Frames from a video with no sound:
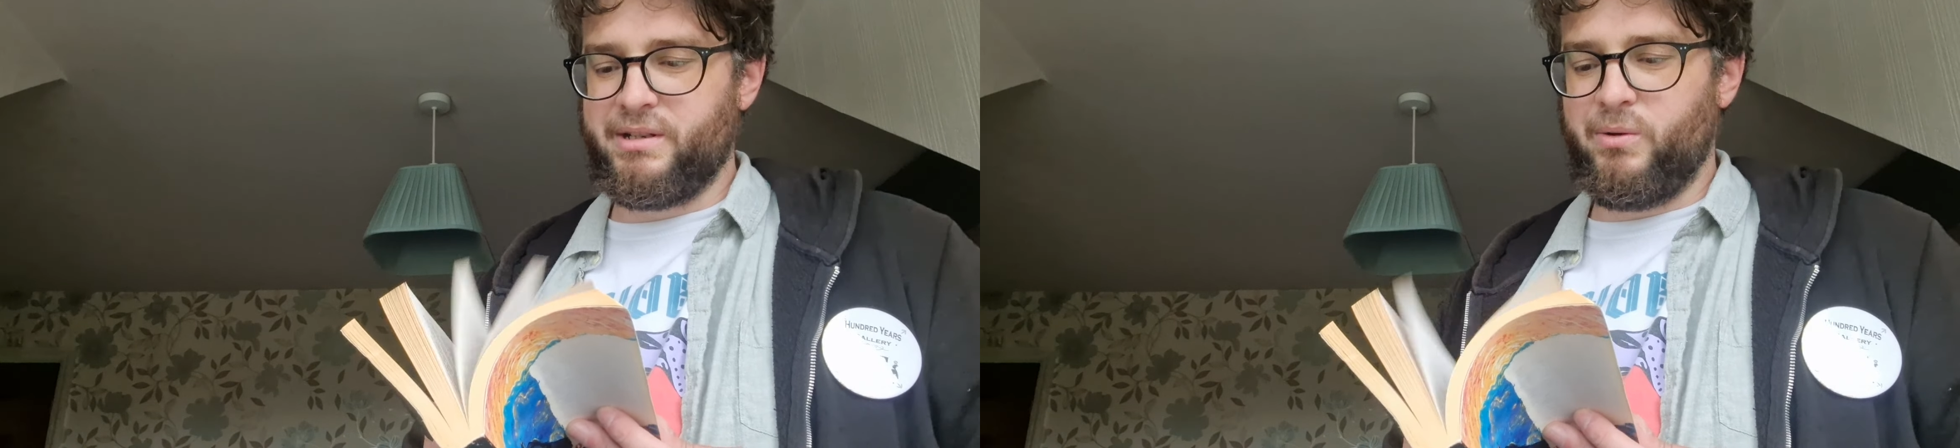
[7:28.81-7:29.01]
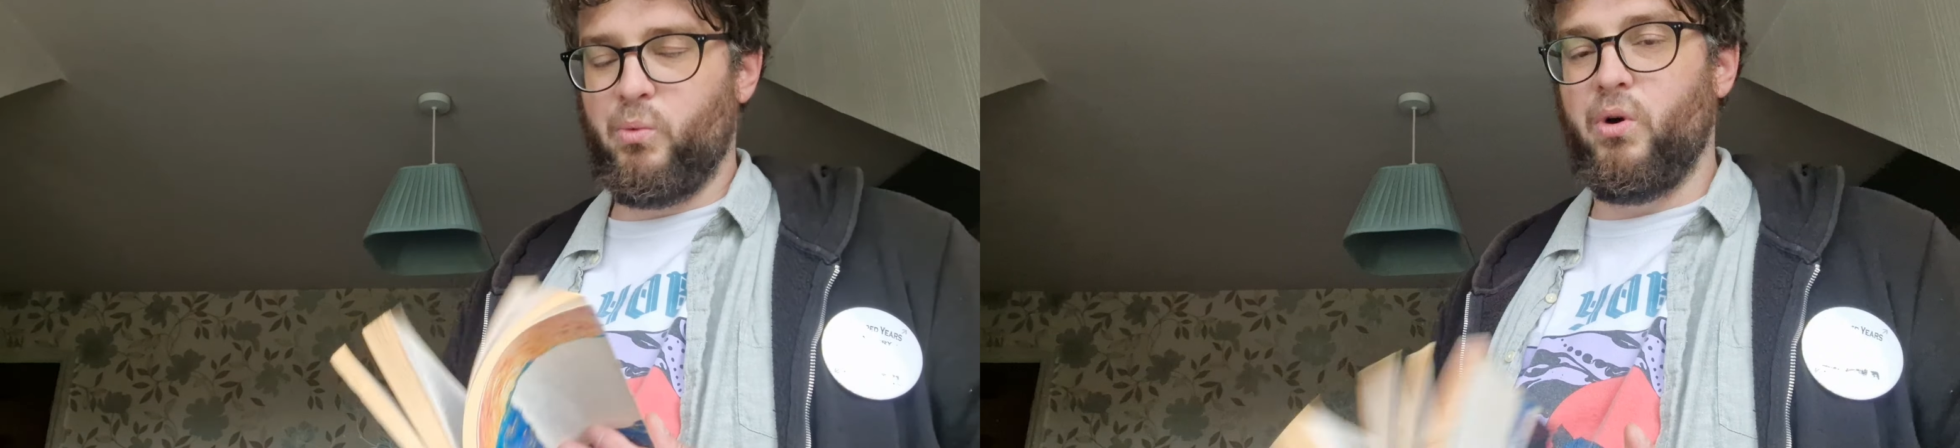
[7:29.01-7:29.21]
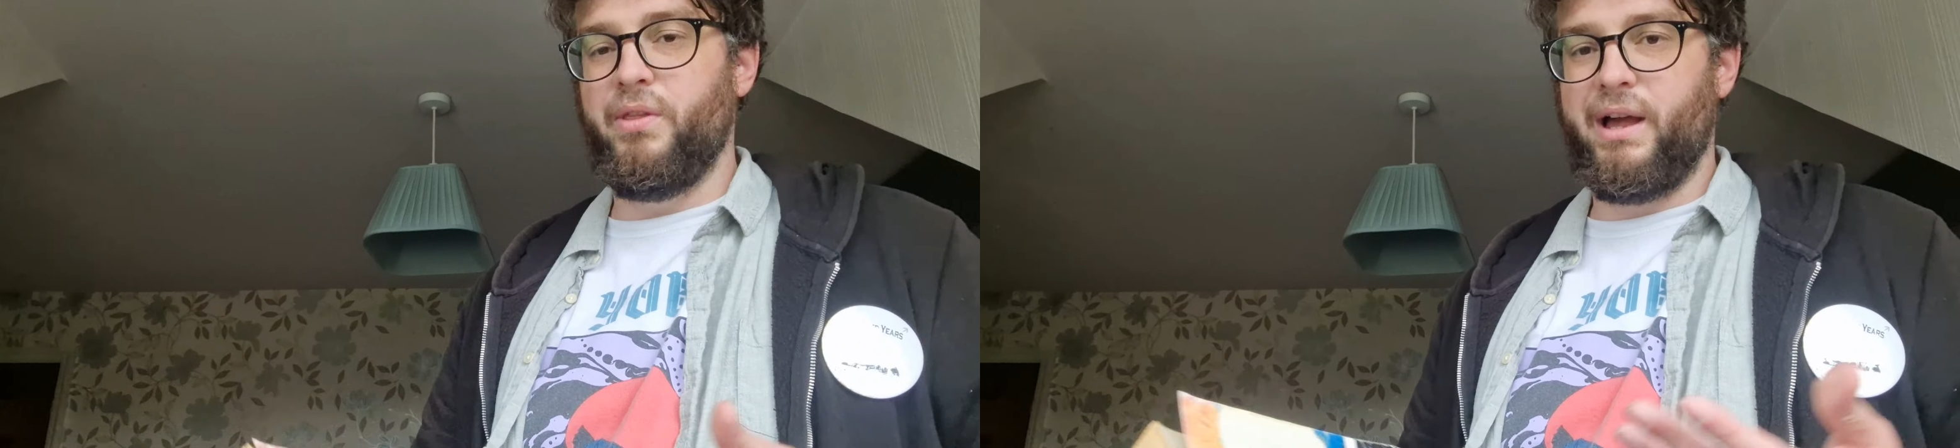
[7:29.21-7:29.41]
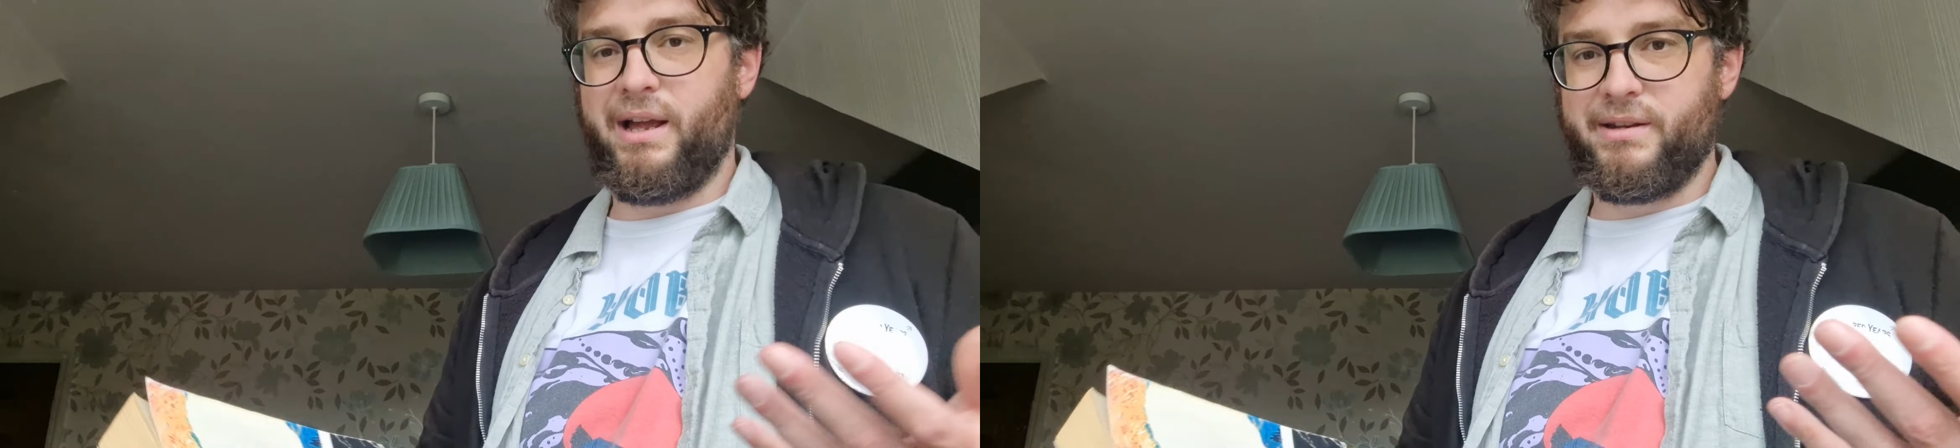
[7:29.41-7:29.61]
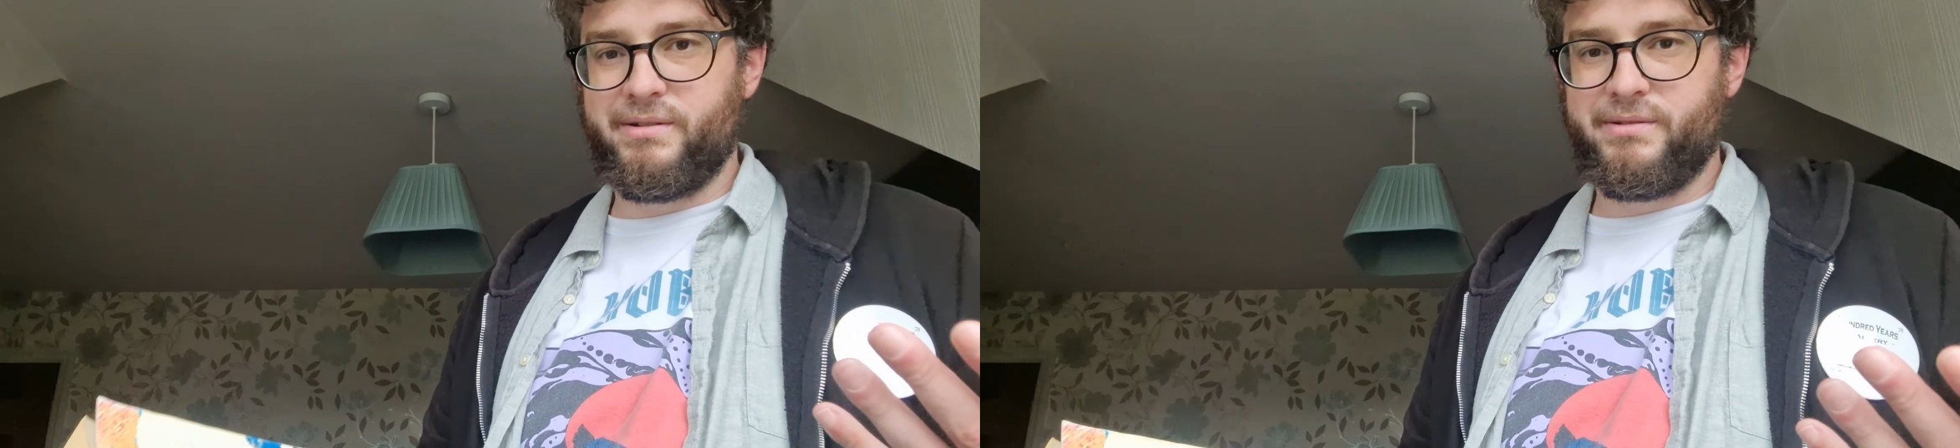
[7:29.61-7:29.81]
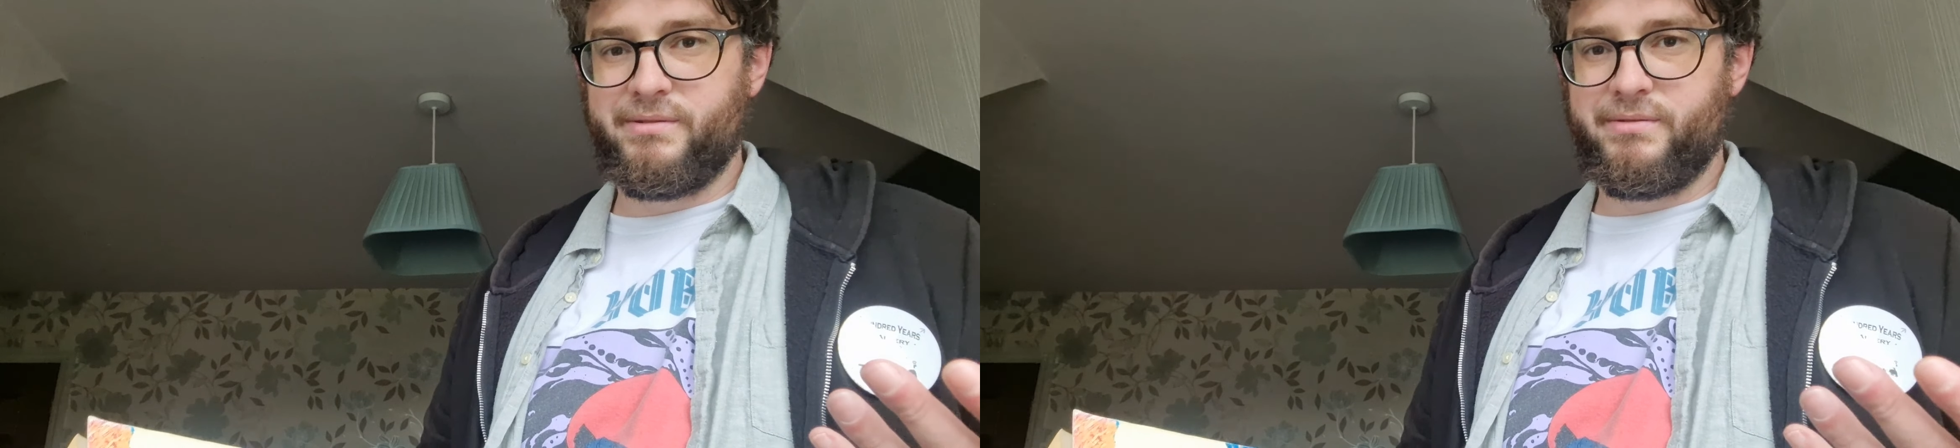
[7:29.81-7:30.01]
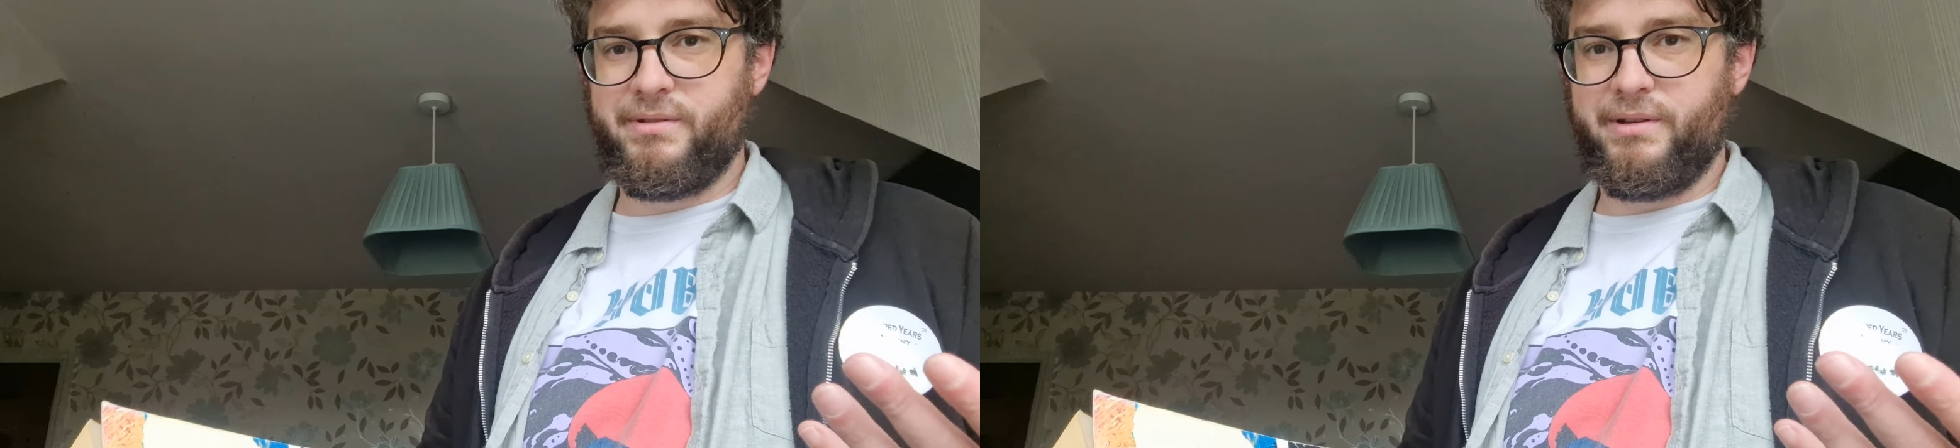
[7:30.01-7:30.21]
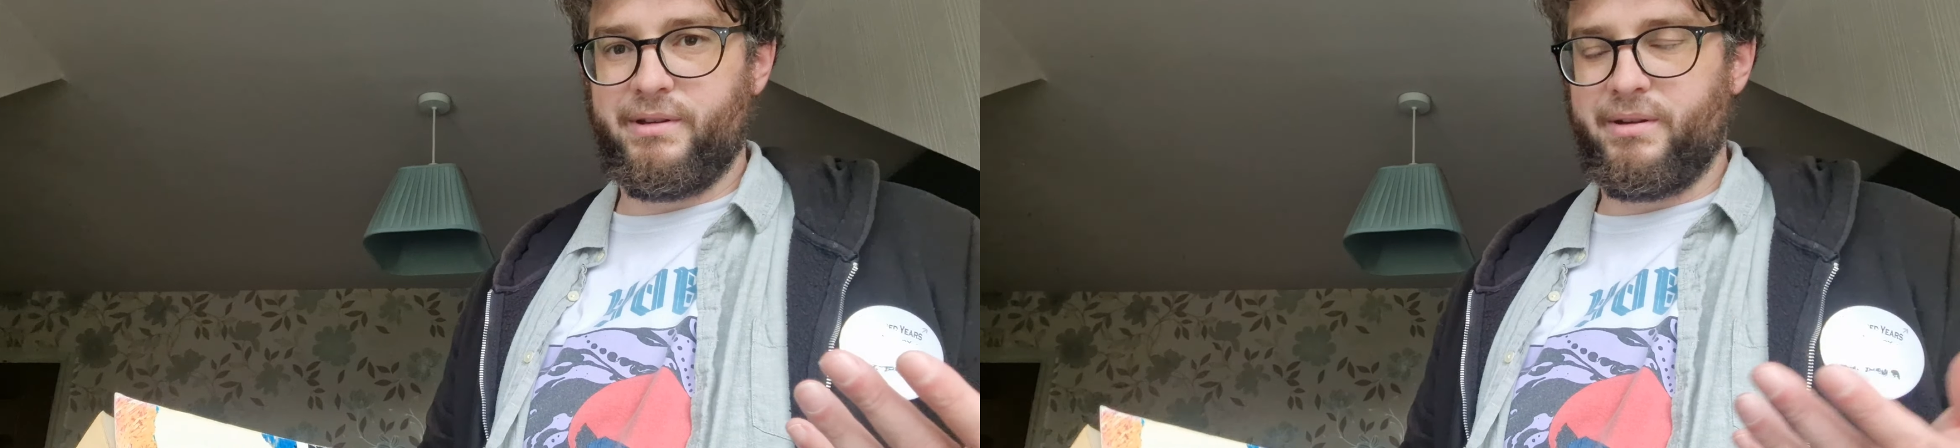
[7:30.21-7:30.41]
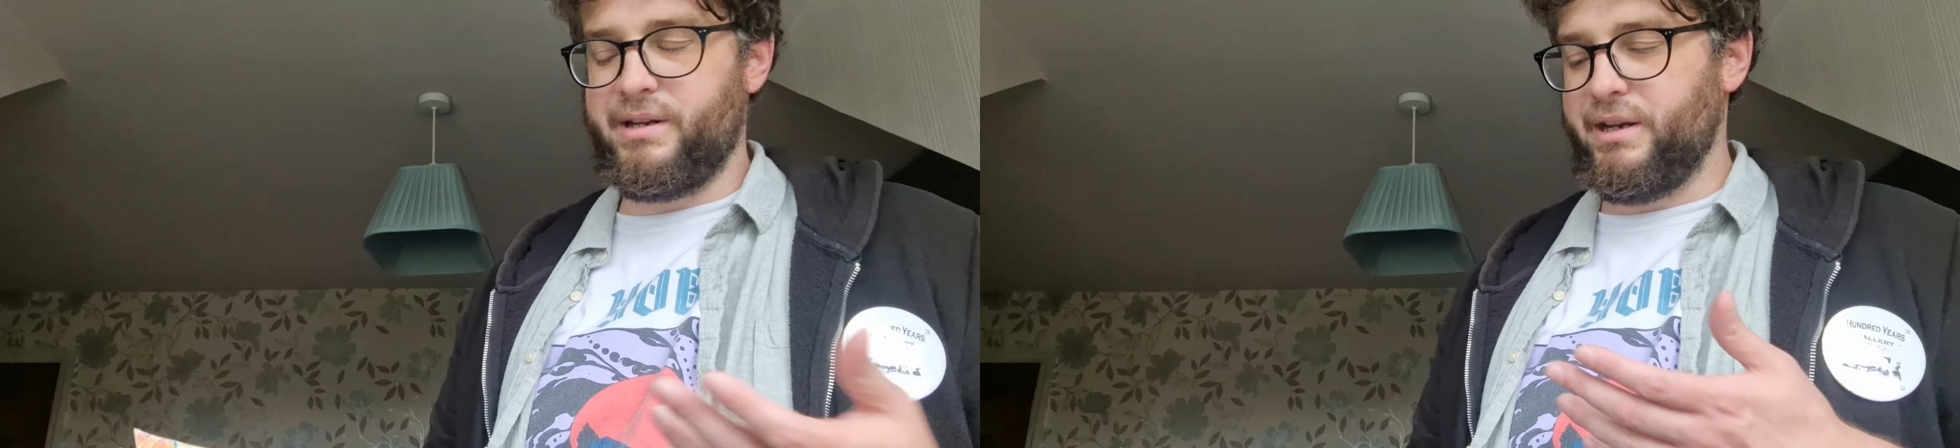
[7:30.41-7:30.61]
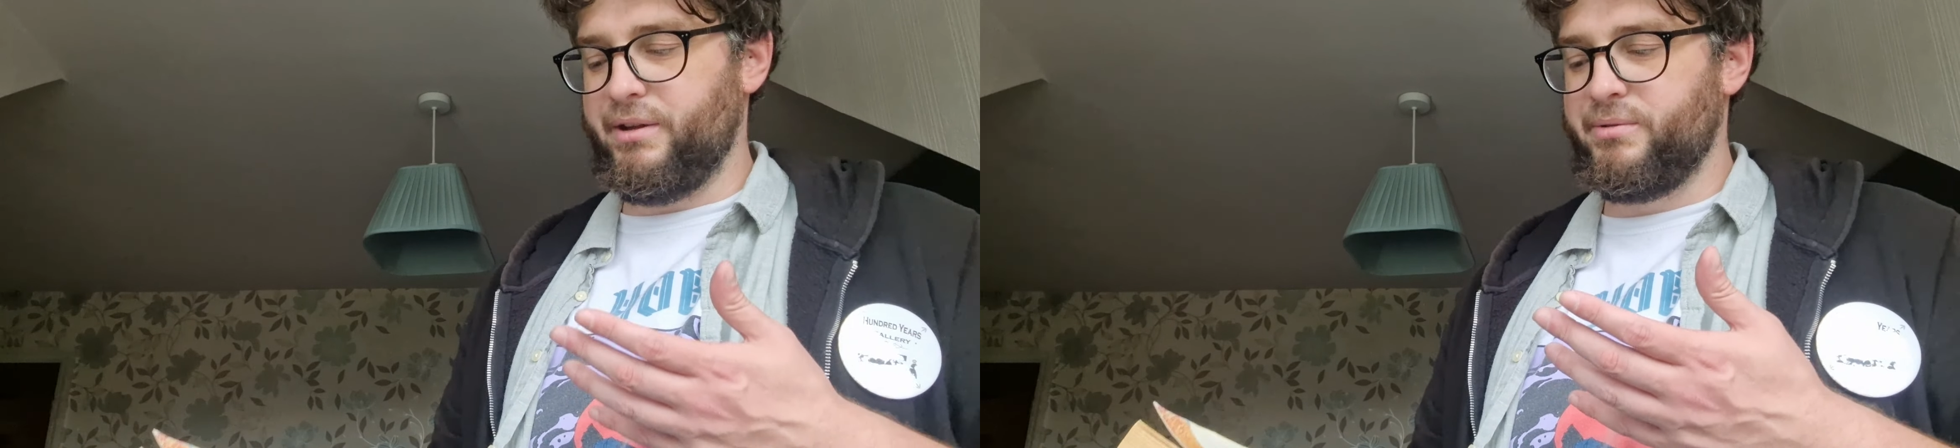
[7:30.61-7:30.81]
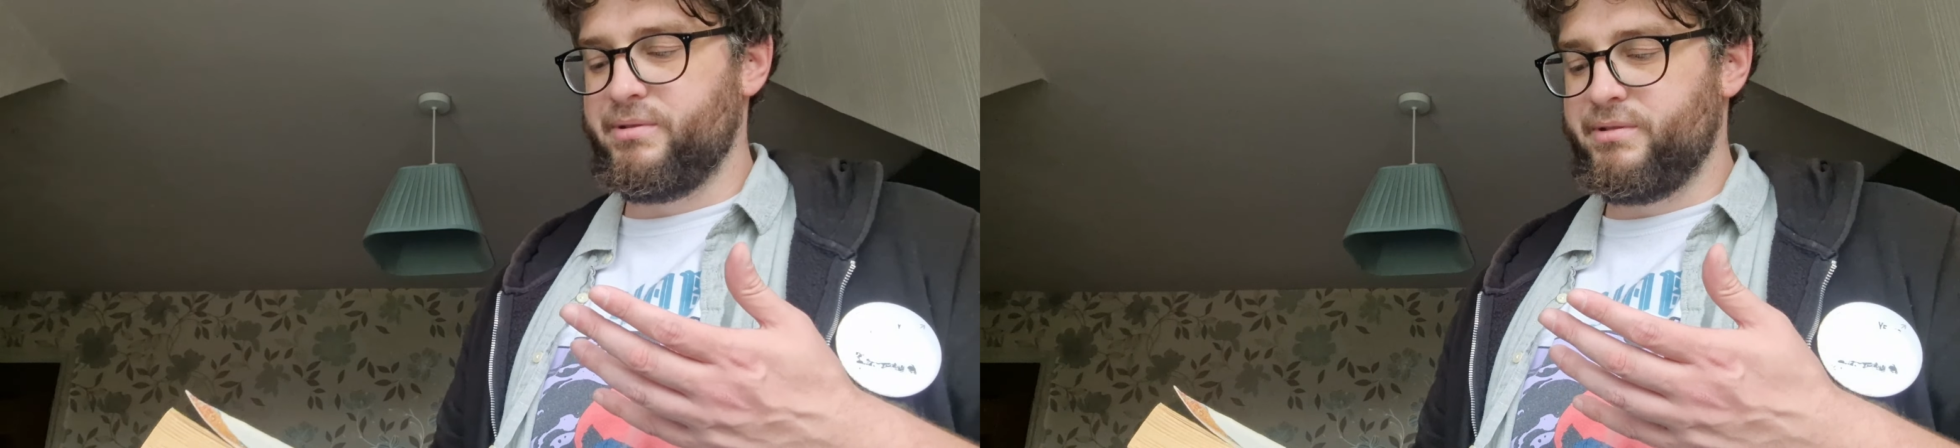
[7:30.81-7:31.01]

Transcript: what that, uh, you know,